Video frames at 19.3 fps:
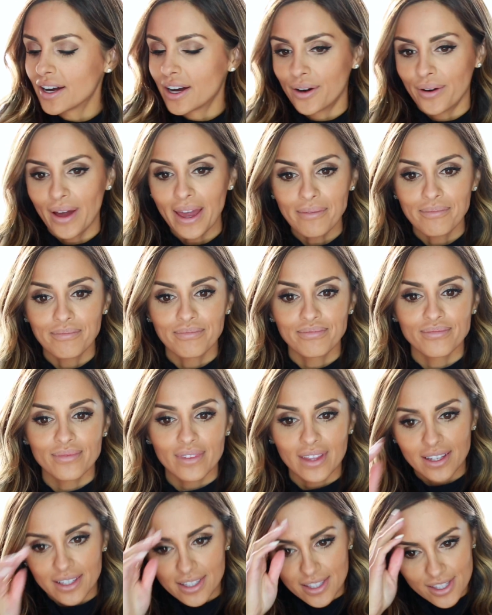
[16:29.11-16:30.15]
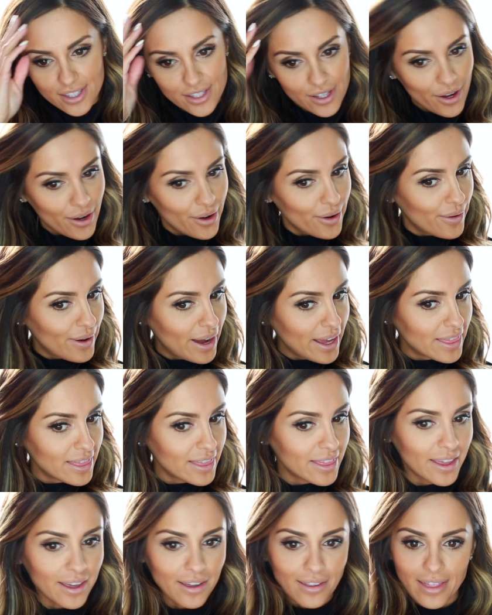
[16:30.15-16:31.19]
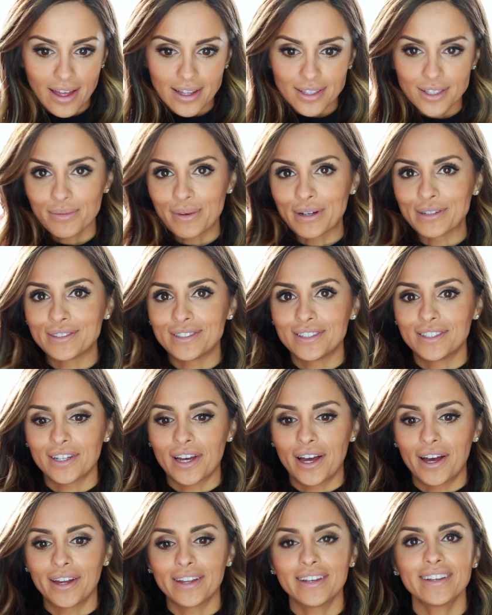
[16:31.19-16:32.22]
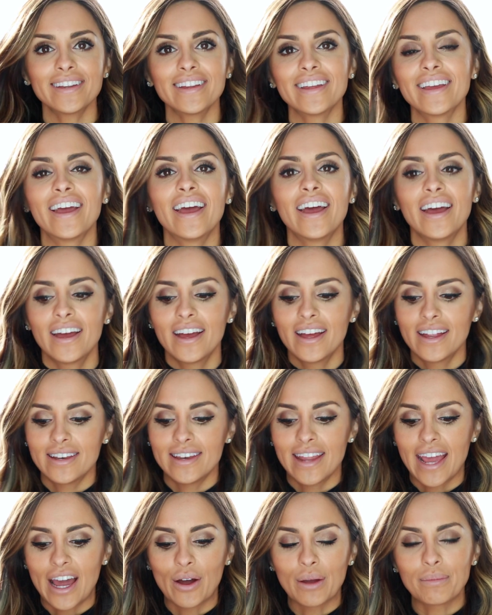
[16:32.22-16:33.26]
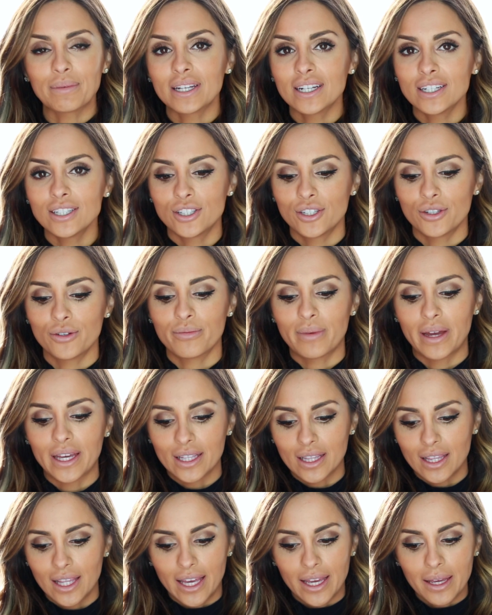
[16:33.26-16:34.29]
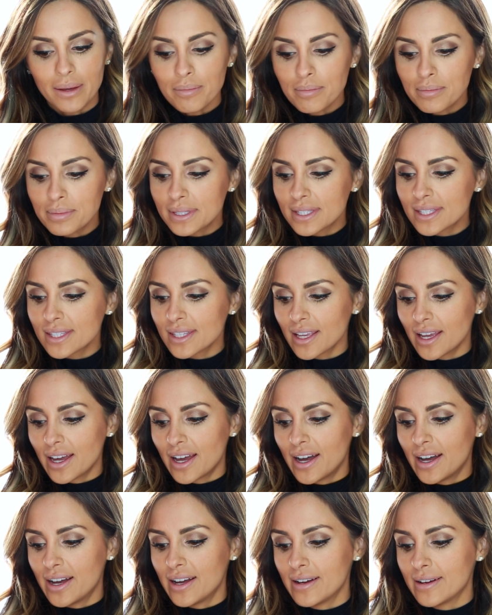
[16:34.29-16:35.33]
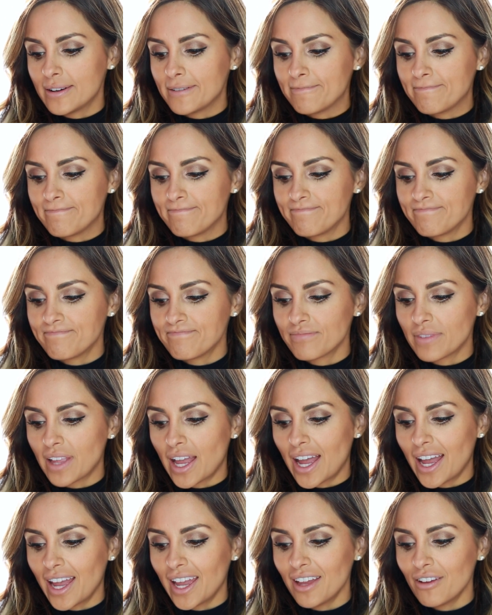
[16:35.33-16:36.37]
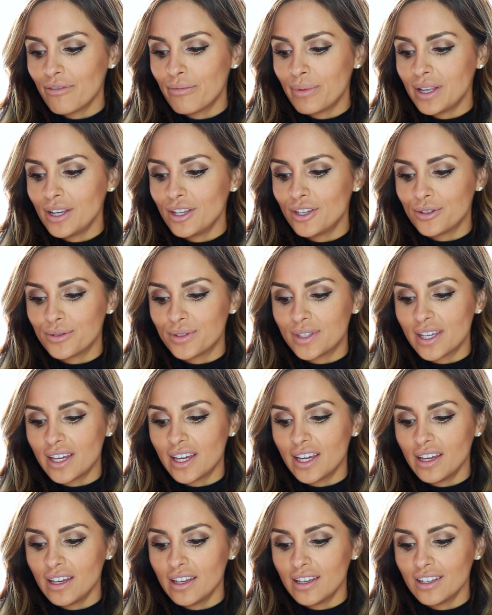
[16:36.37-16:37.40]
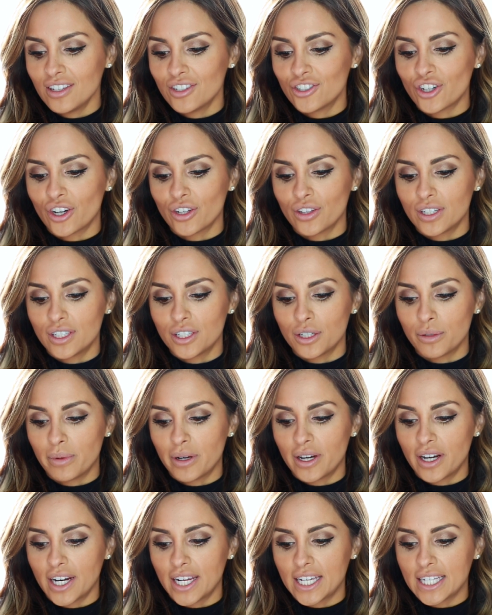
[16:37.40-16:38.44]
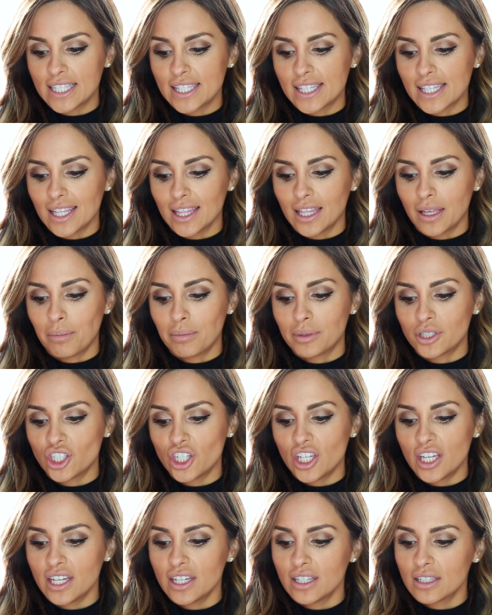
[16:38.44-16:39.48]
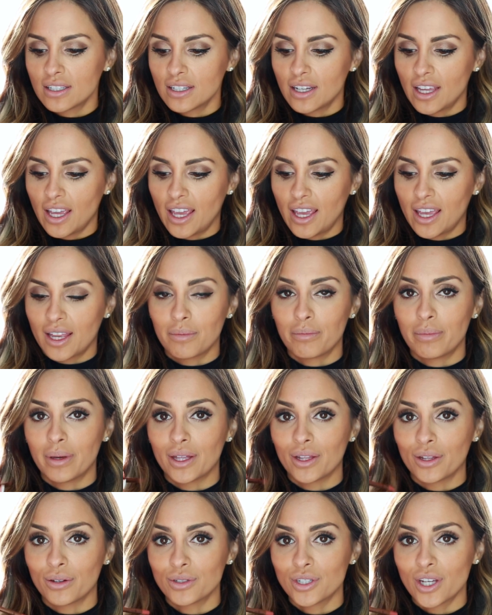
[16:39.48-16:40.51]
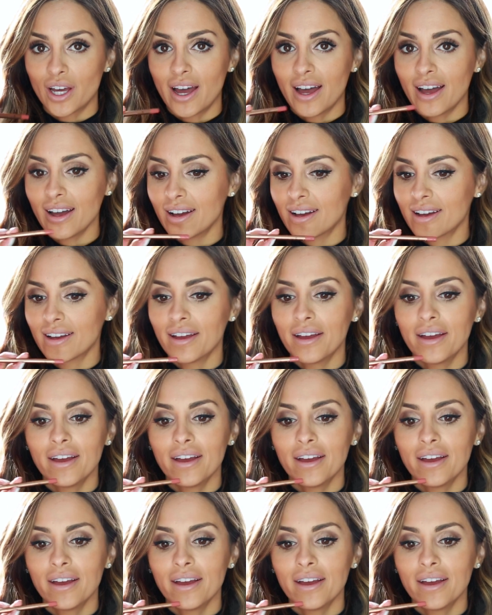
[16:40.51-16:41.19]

Okay, so I think that's about done. Now I'm gonna do my lips. I have been using Charlotte Tilbury's Lip Cheat and Pillow Talk